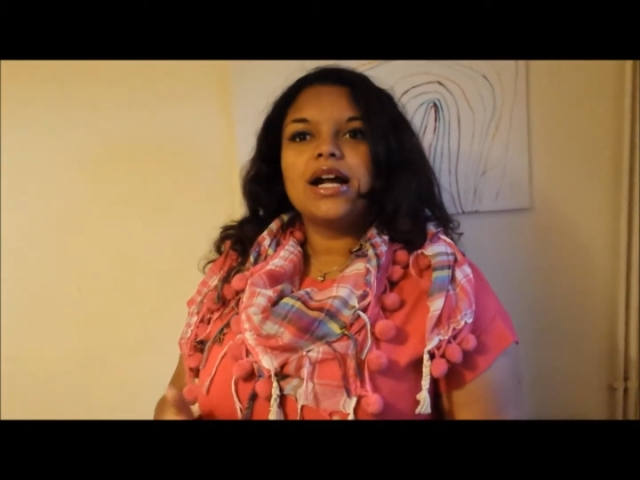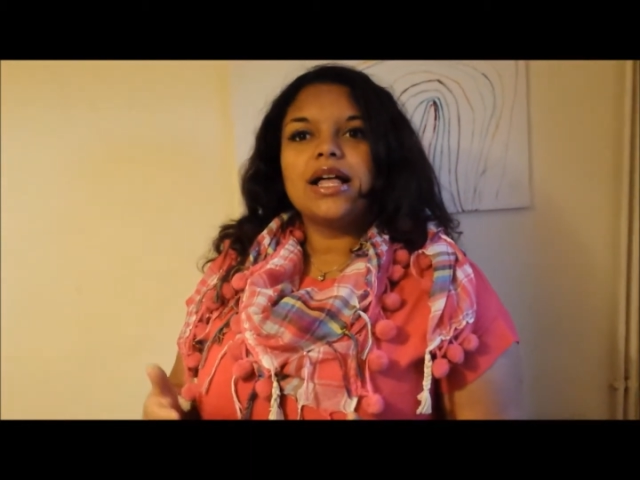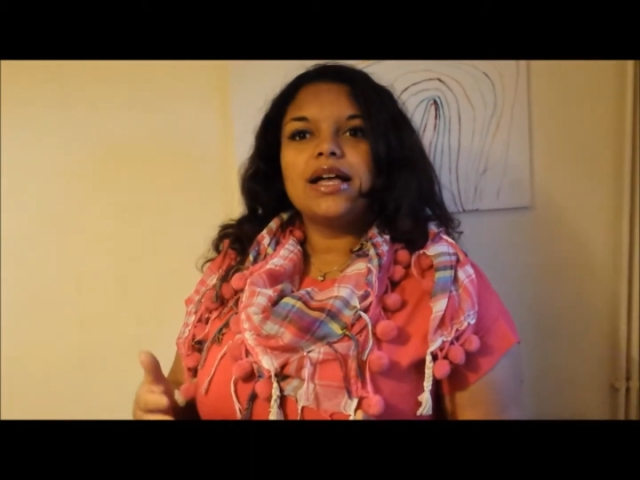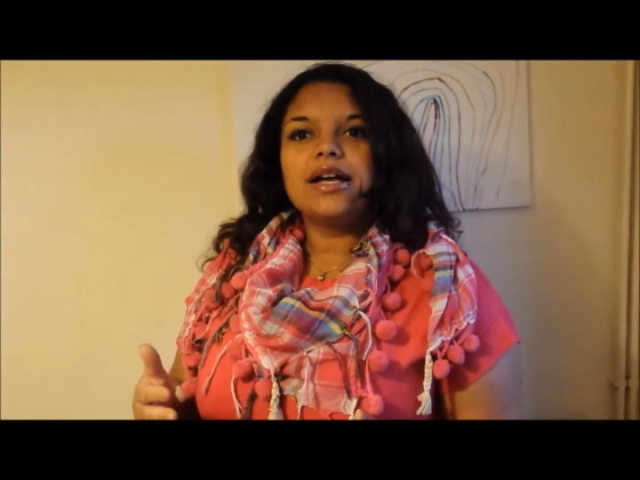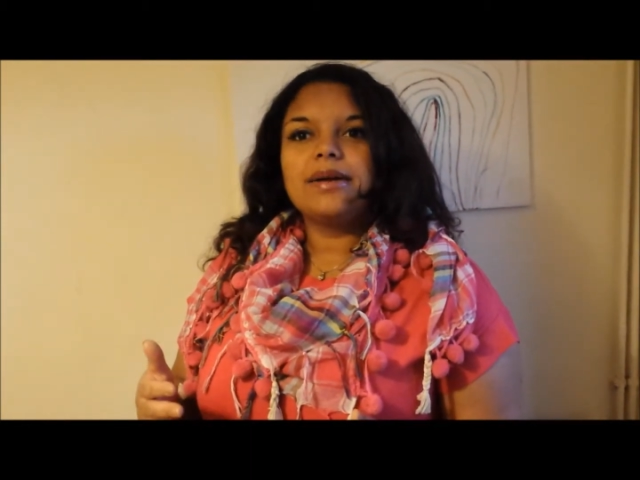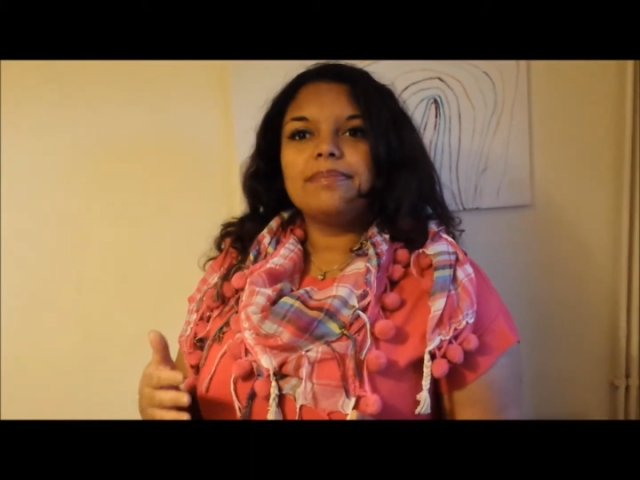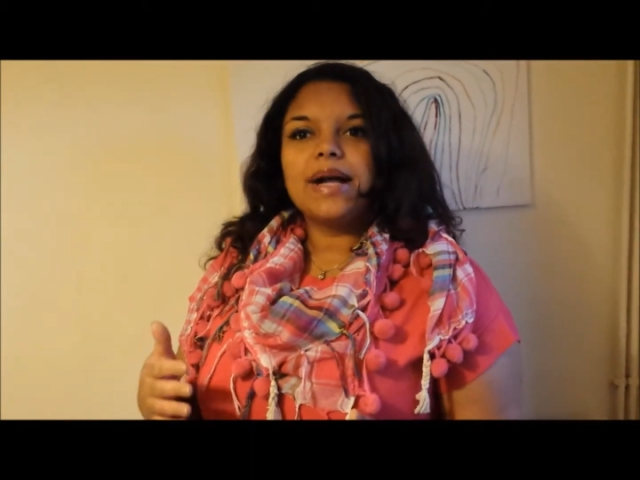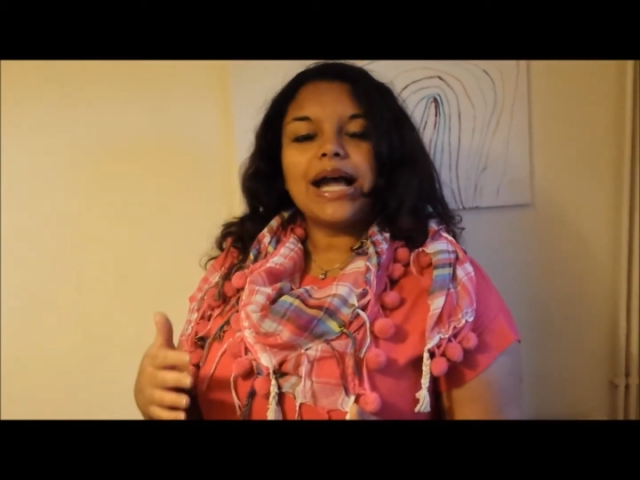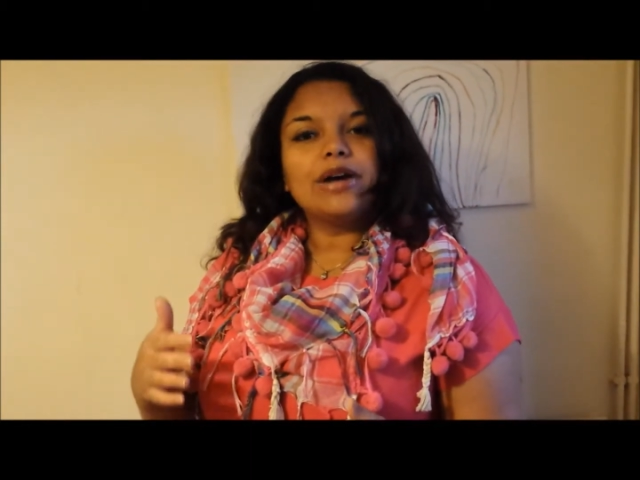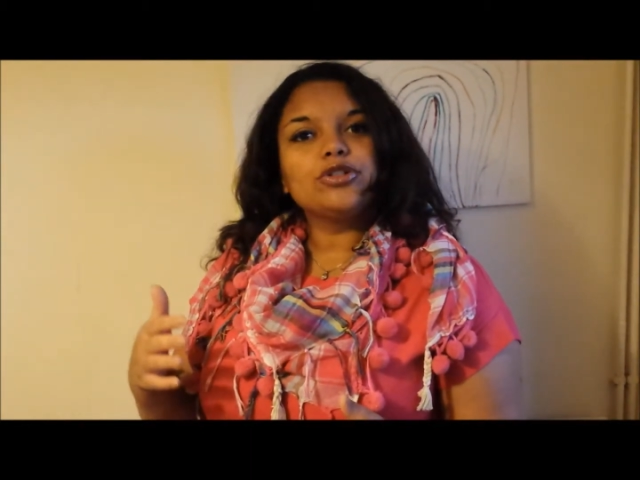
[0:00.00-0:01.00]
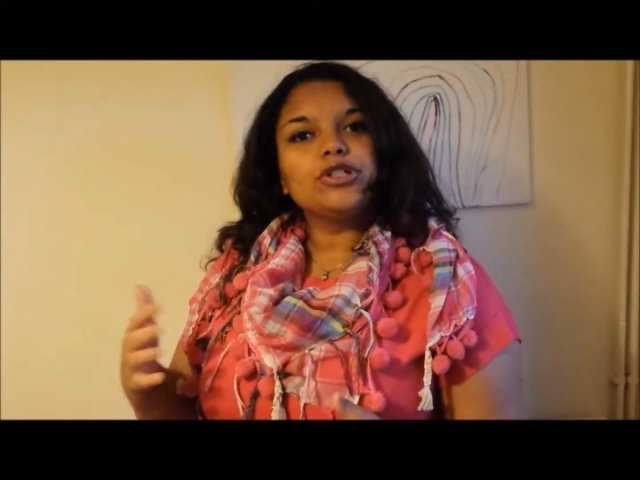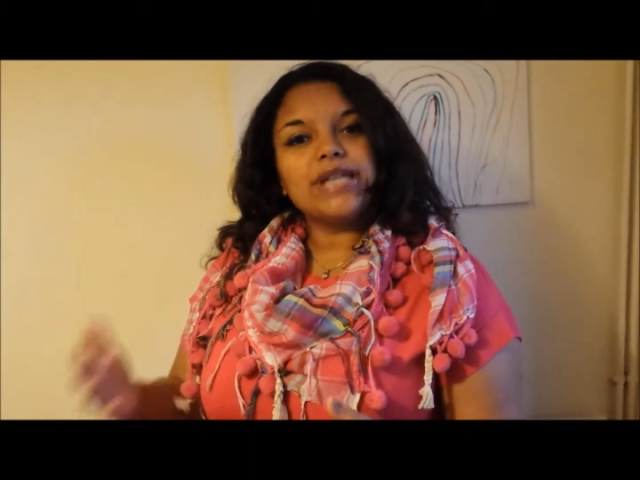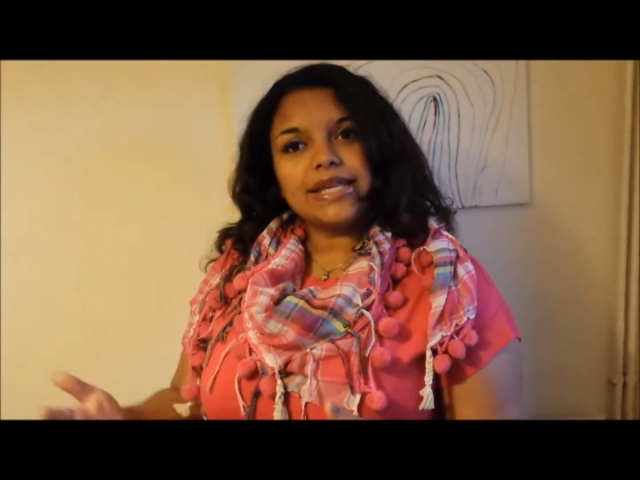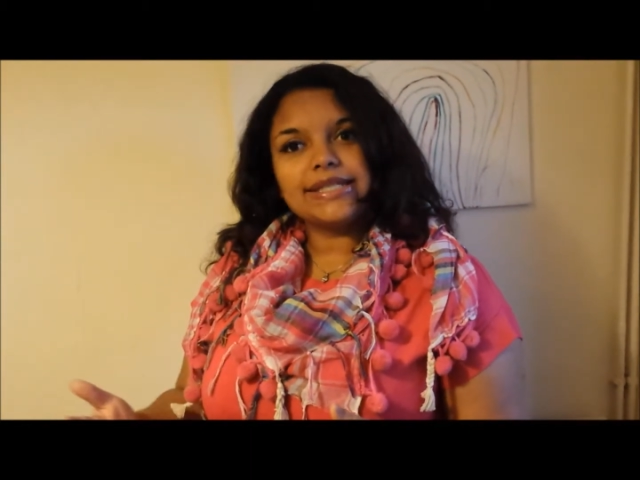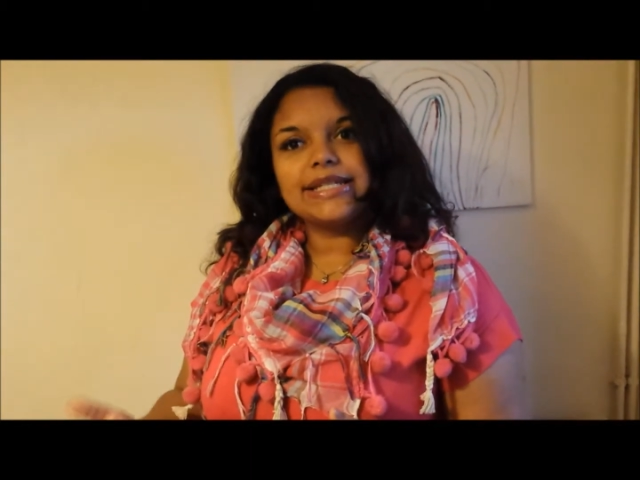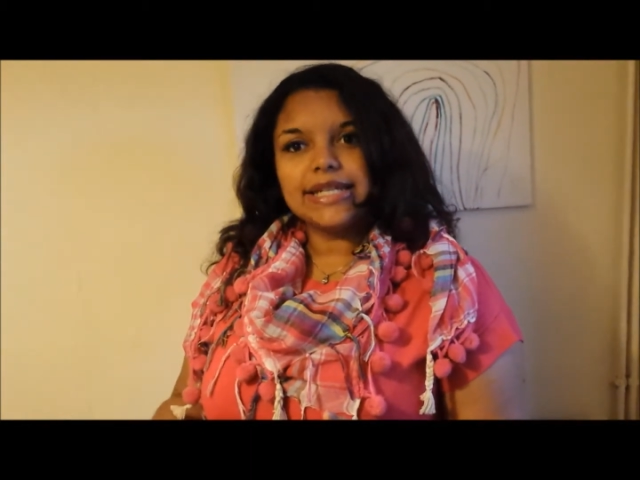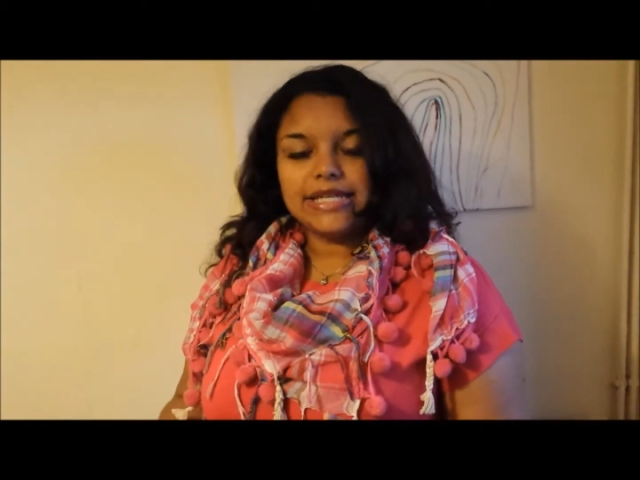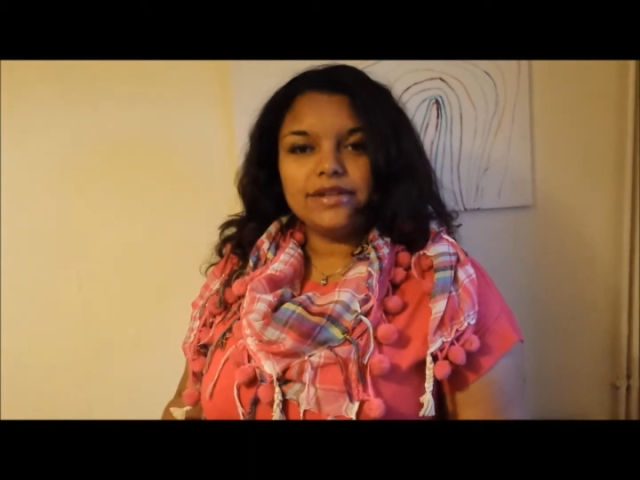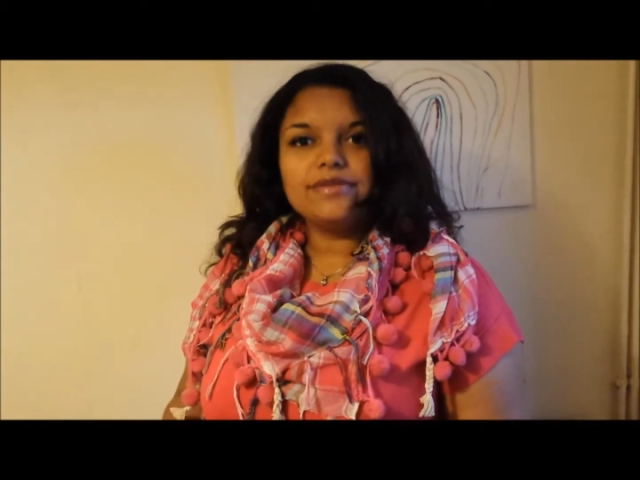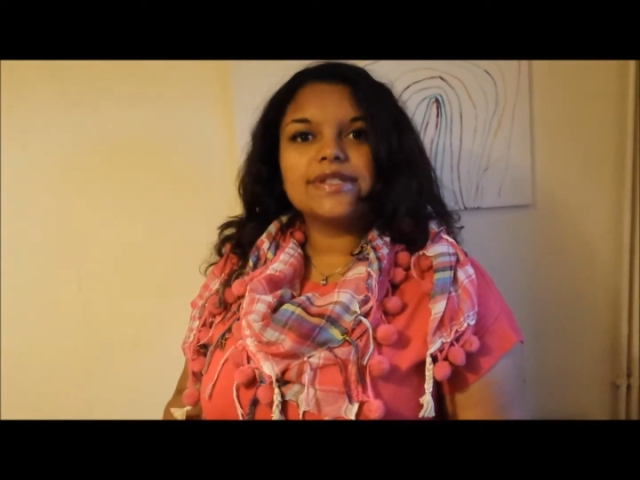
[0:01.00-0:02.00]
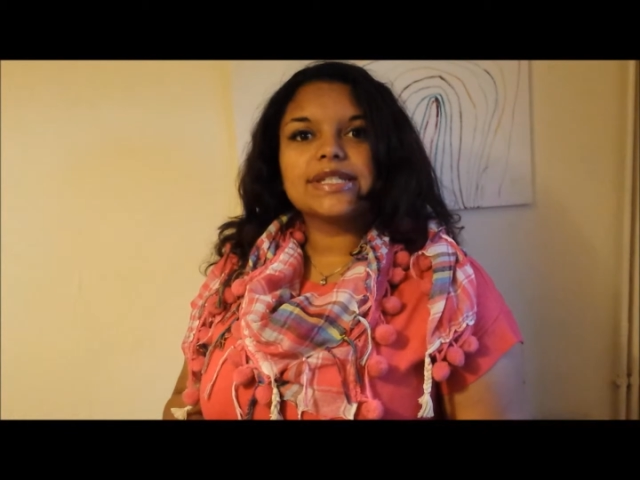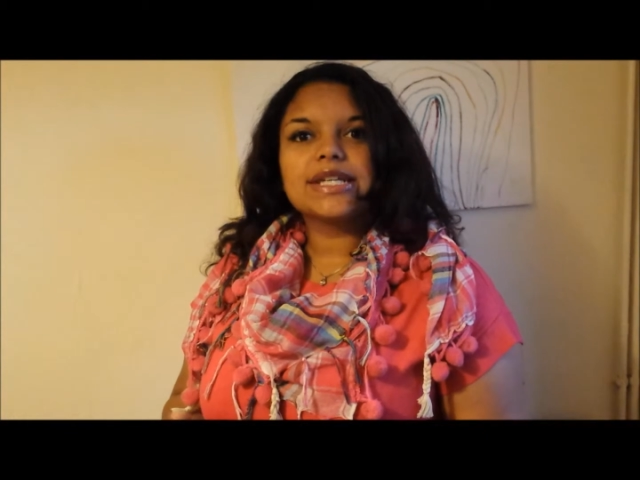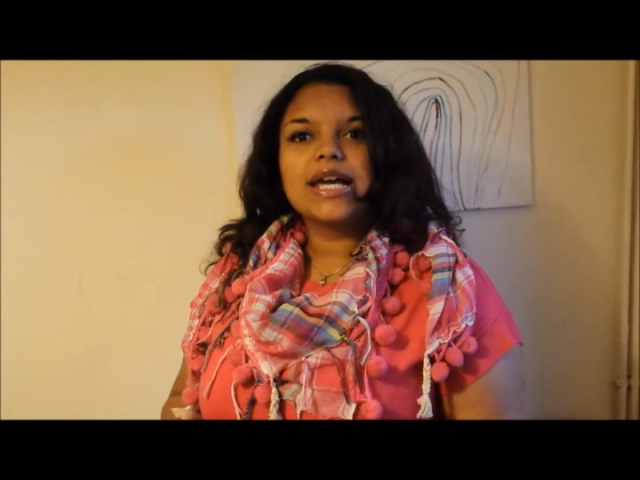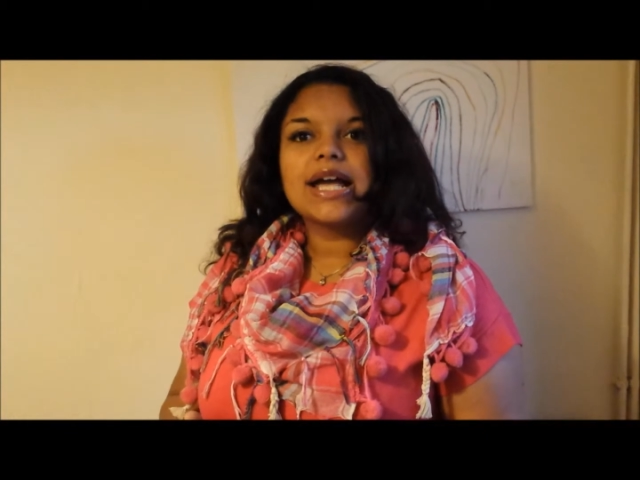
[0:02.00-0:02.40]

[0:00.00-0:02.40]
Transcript: um, how to test leaves